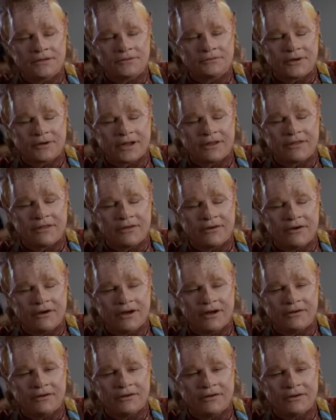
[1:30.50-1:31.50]
That's what I
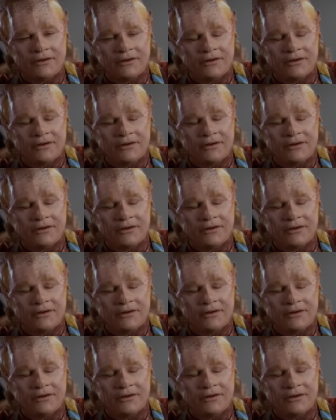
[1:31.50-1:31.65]
thought.